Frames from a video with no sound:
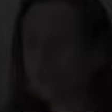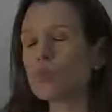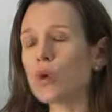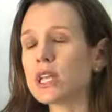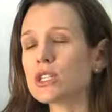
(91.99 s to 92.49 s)

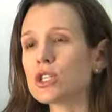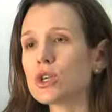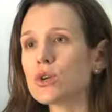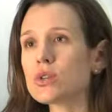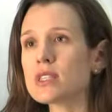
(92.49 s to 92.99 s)
We
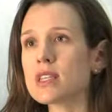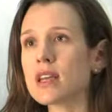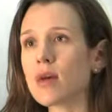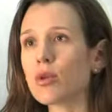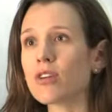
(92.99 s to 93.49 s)
choose the
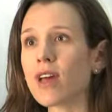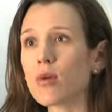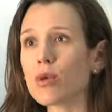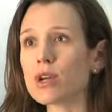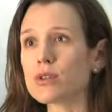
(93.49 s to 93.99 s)
number of
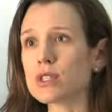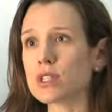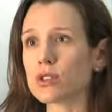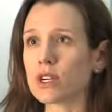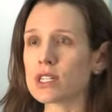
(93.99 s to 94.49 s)
embryos
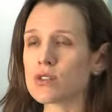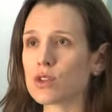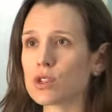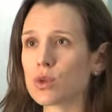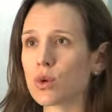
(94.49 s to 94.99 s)
to
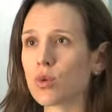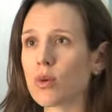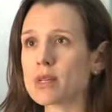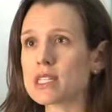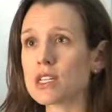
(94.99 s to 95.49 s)
transfer to a
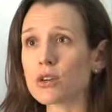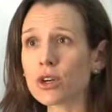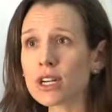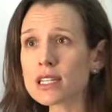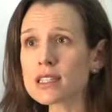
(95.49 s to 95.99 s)
woman's
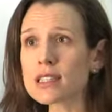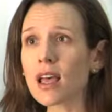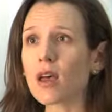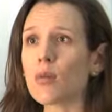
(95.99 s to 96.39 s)
uterus